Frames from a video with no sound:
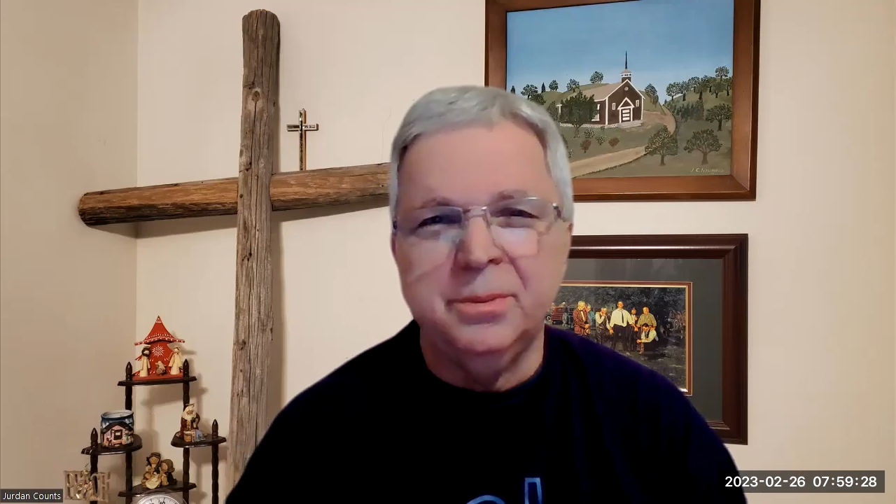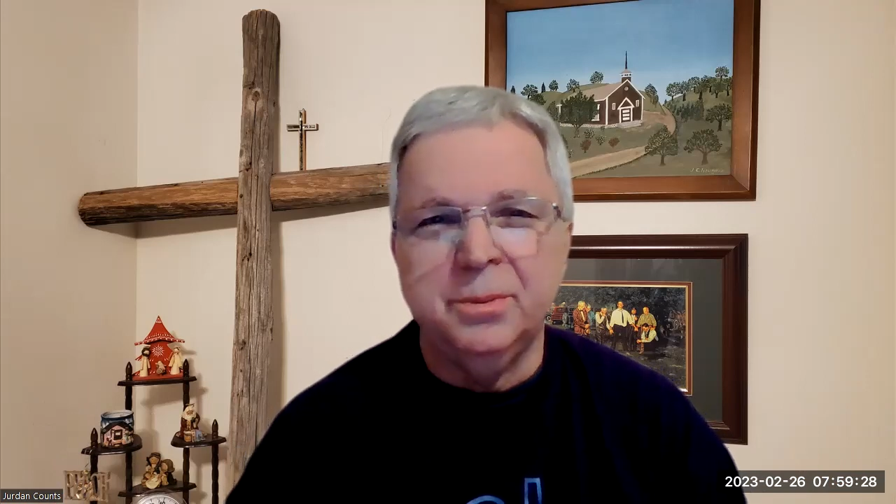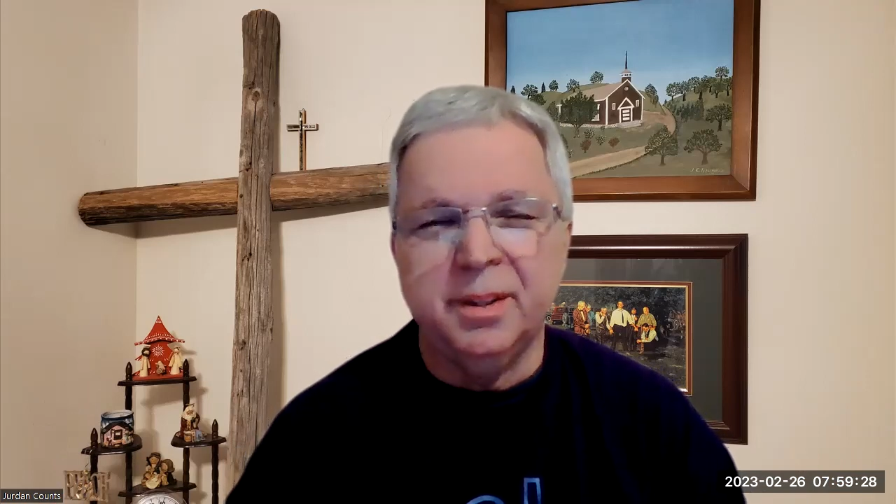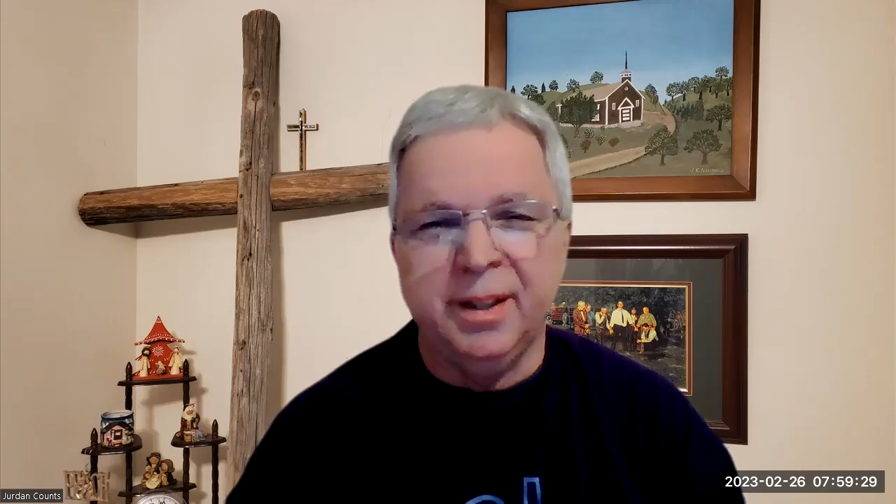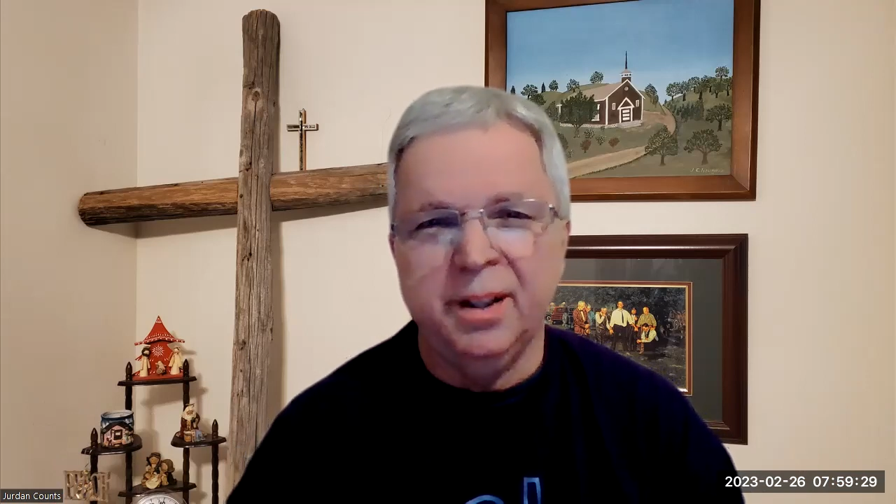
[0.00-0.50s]

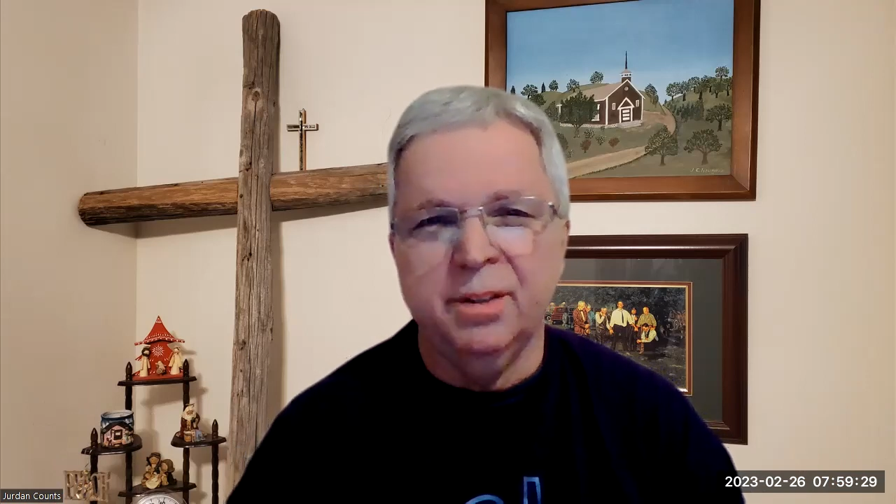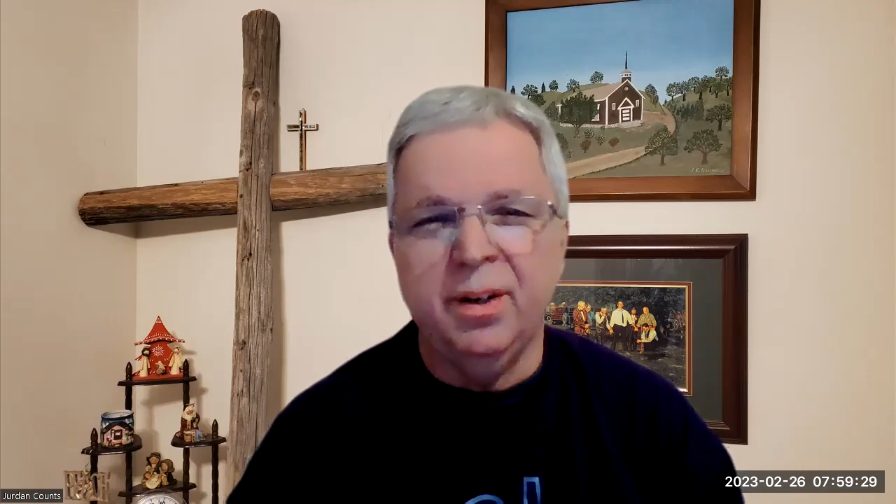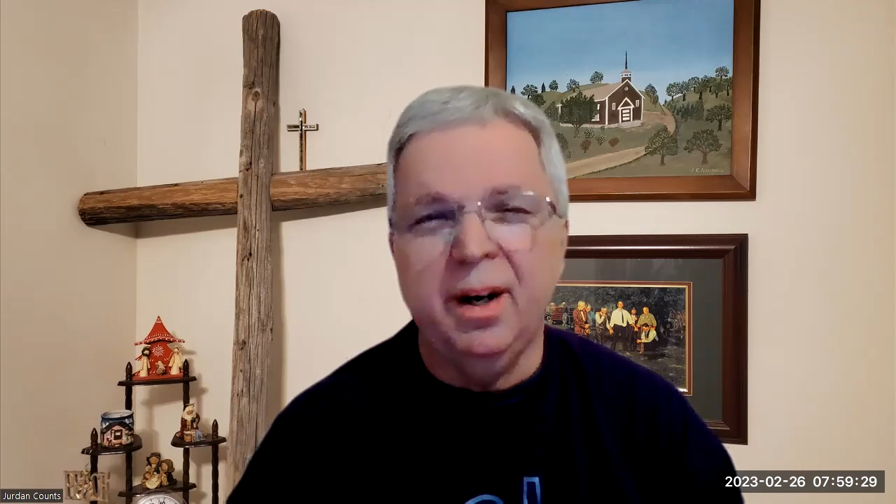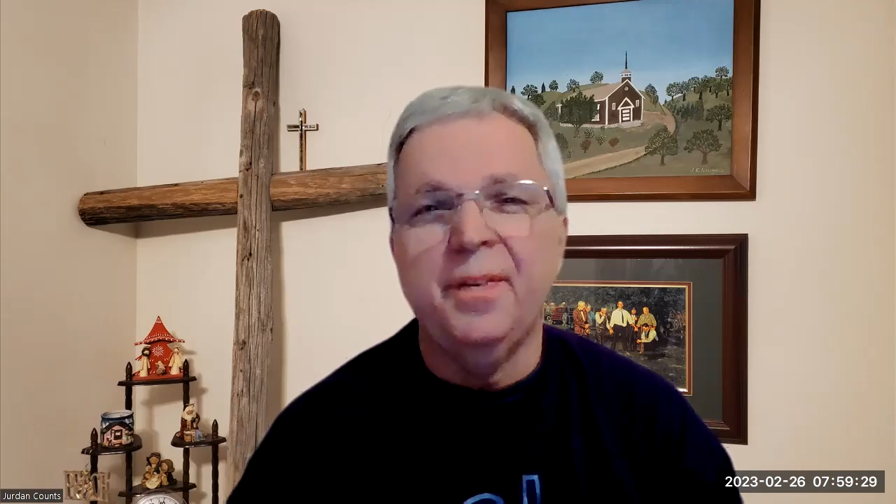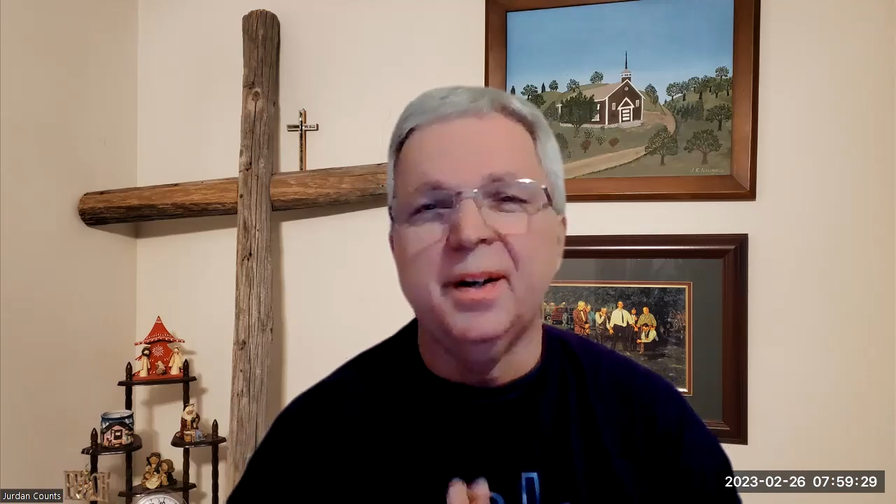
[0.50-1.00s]
with God the
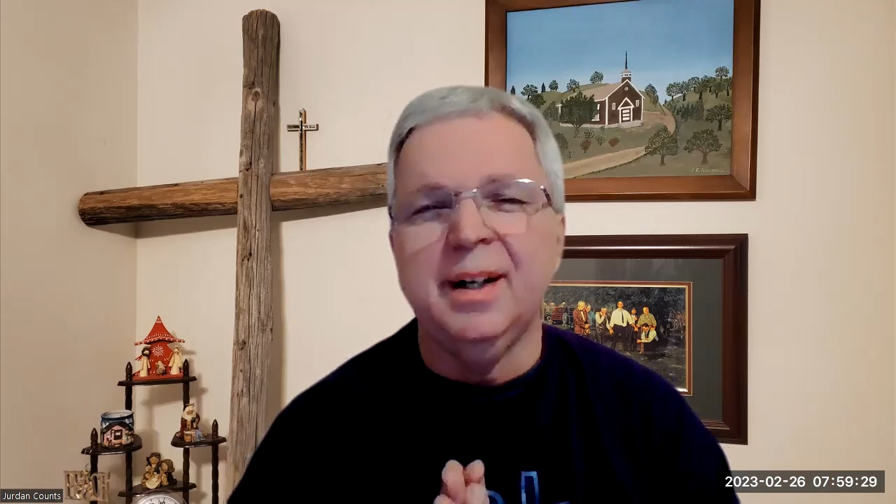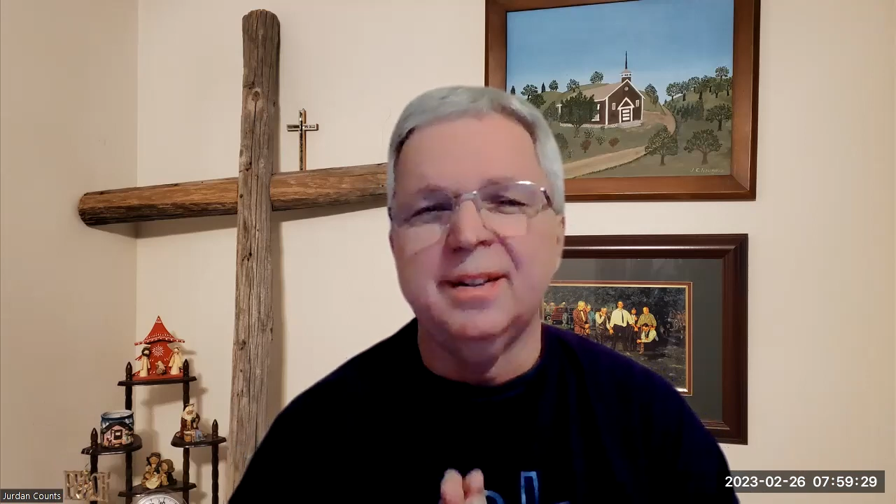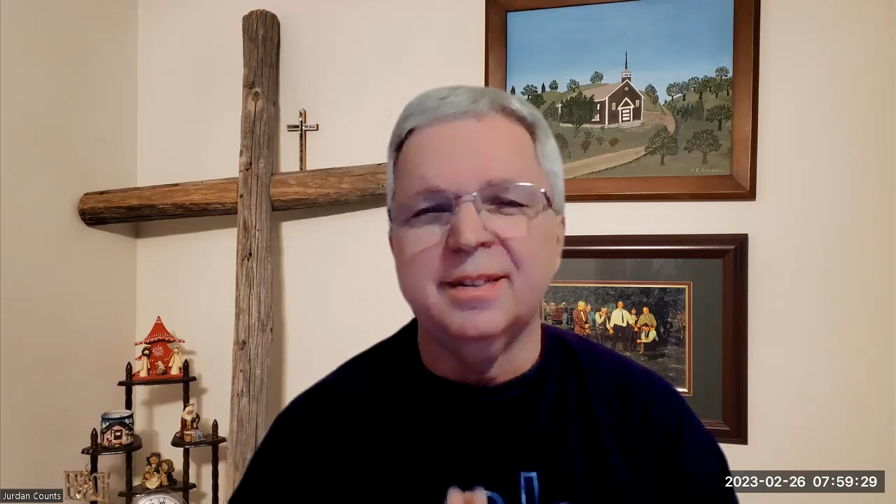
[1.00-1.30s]
Father, God